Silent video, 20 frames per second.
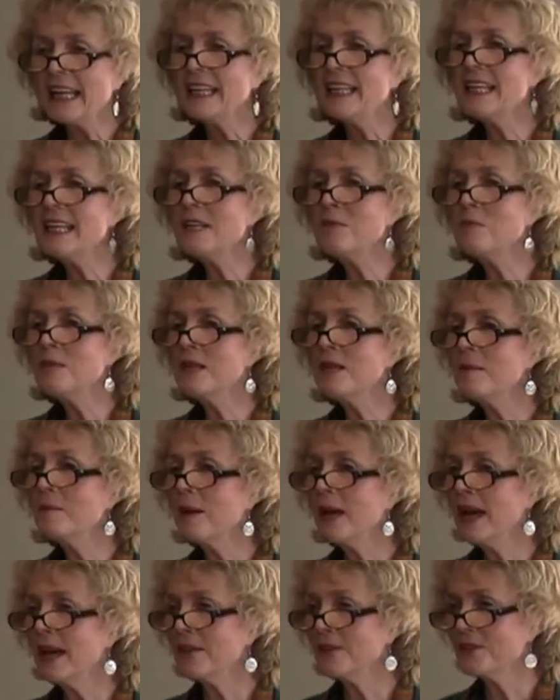I need me
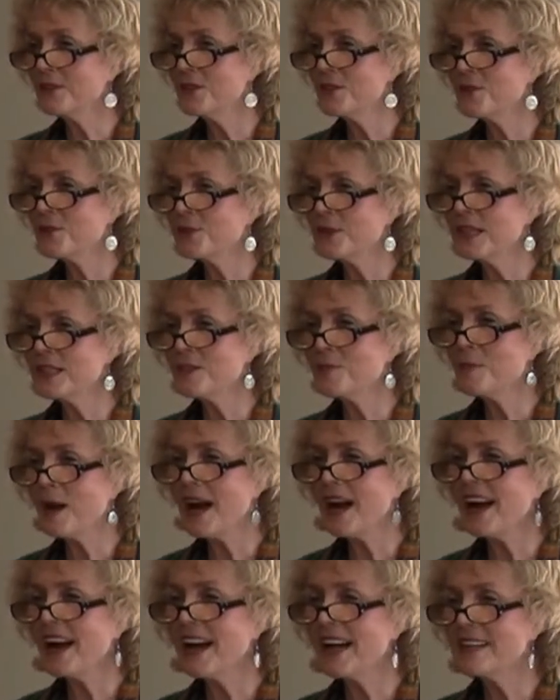a mountain to rest
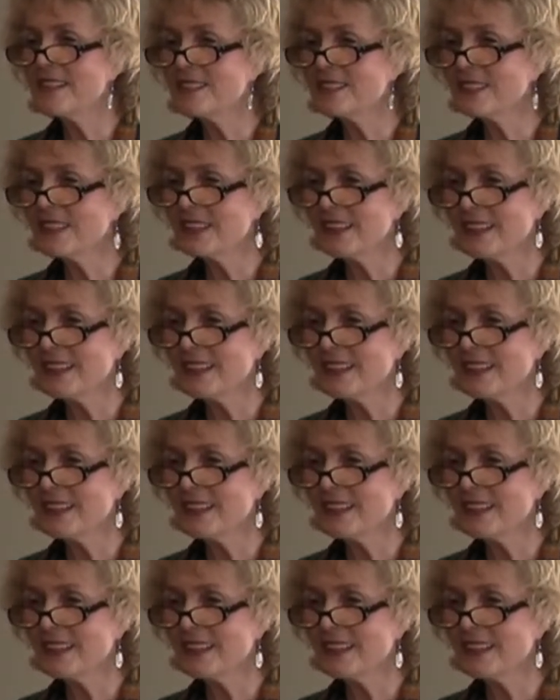my eyes